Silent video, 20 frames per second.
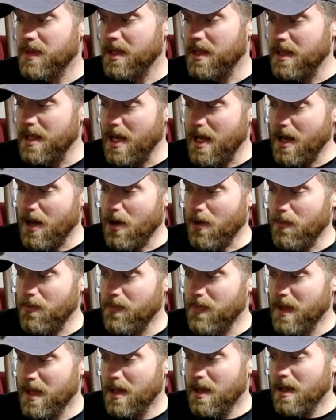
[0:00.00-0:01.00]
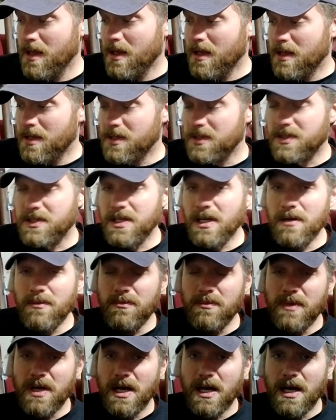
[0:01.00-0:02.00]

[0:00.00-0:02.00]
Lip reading: Now, some